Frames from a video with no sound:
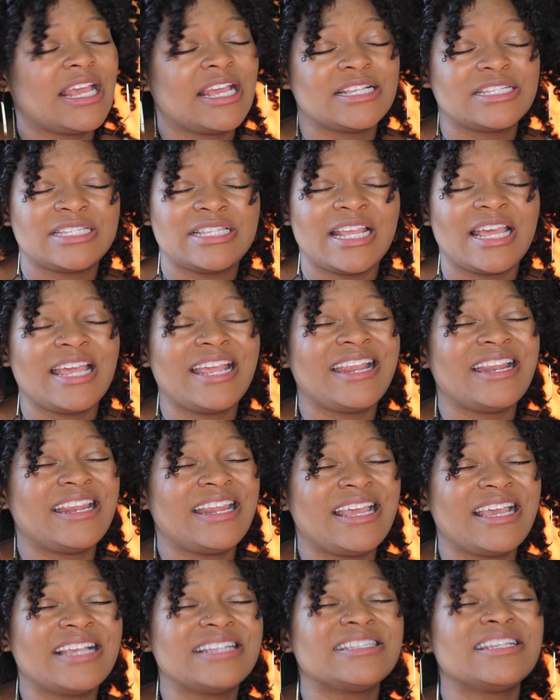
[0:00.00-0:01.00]
it
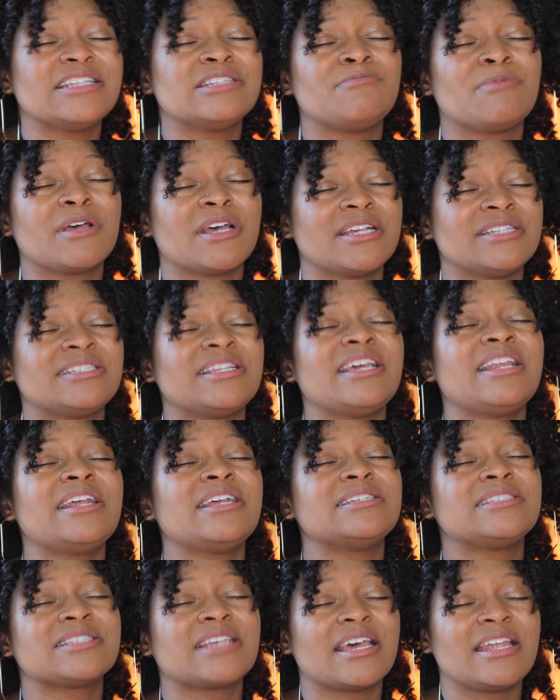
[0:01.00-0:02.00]
needs is because it
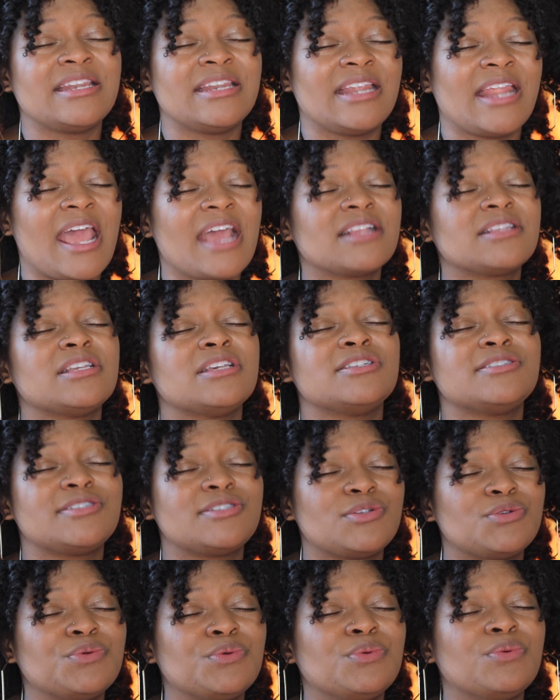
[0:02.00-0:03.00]
is connected
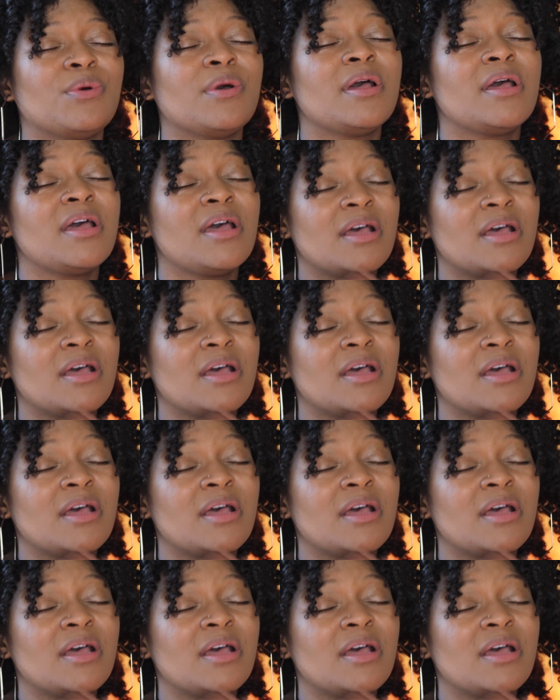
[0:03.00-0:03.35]
to